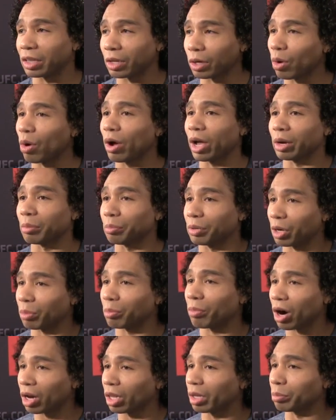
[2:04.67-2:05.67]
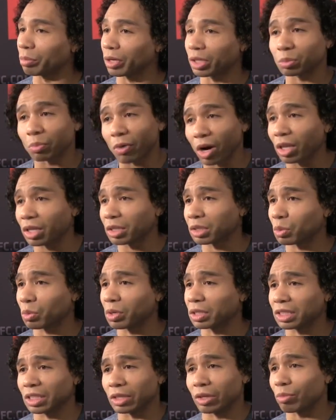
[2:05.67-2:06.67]
and then go ahead and beat up Marlon because Marlon's the
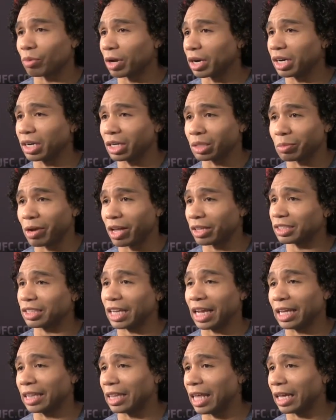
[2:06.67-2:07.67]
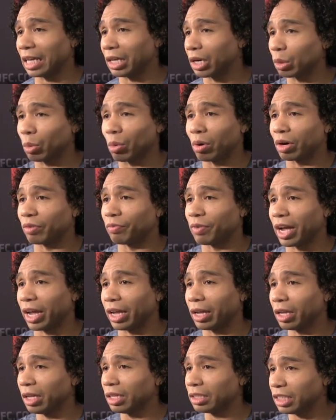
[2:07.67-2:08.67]
one sitting there running his mouth saying that he don't want to
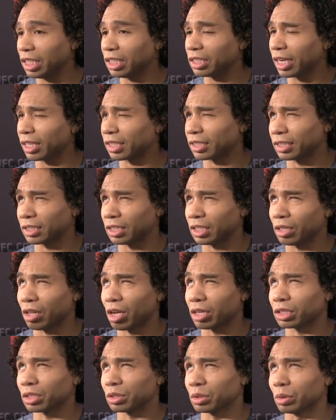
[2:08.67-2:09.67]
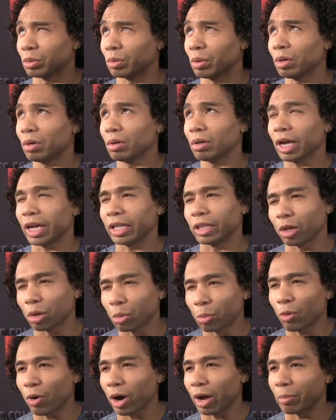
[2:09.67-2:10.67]
fight TJ because he lost to a
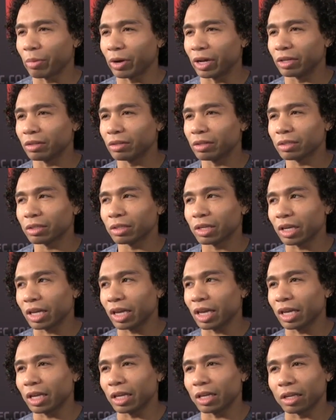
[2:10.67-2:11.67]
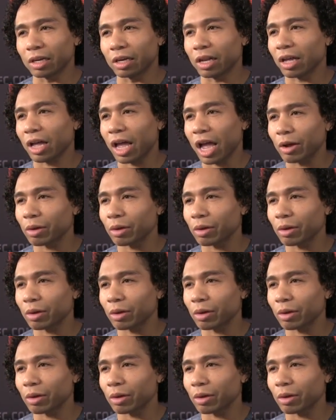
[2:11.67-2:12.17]
little boy. But in